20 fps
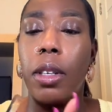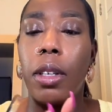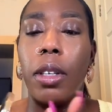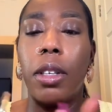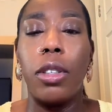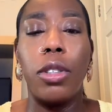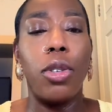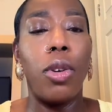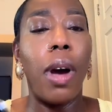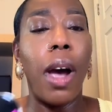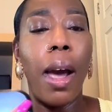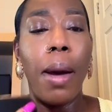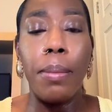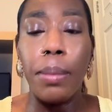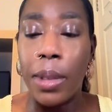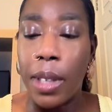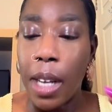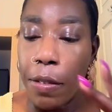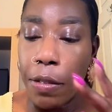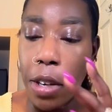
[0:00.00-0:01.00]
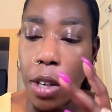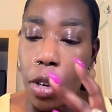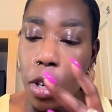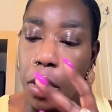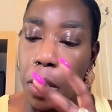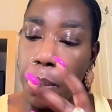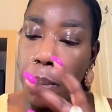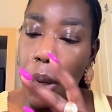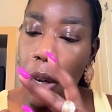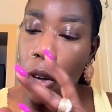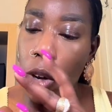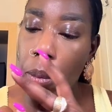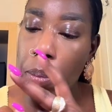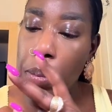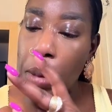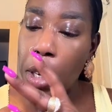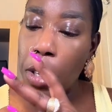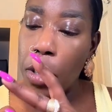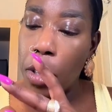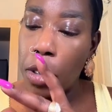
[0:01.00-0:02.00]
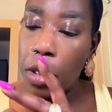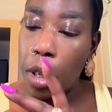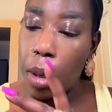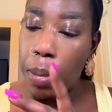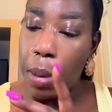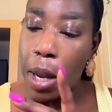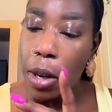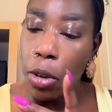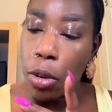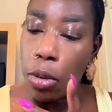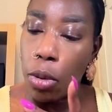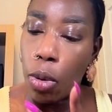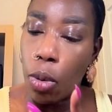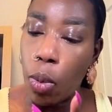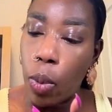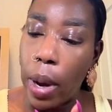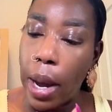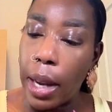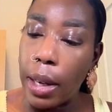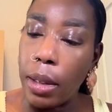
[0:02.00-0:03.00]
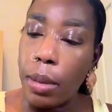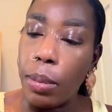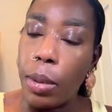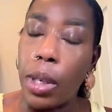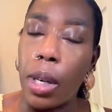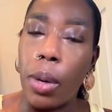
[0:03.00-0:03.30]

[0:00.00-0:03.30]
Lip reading: So I'm definitely going to pick up medium deep. I don't know when, but I